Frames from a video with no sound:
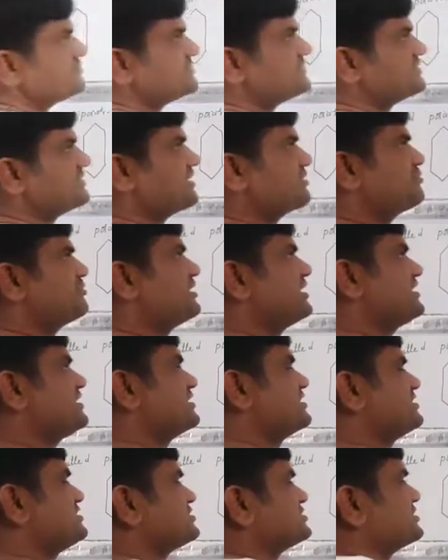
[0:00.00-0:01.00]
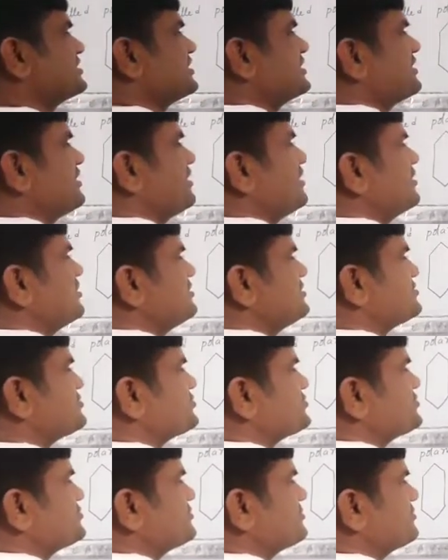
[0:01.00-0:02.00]
tourmaline crystal or
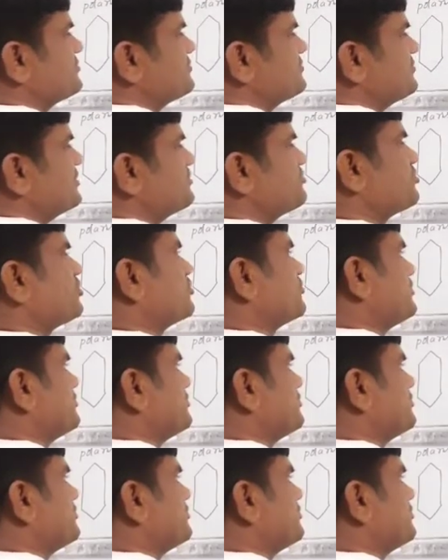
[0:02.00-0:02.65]
else one more will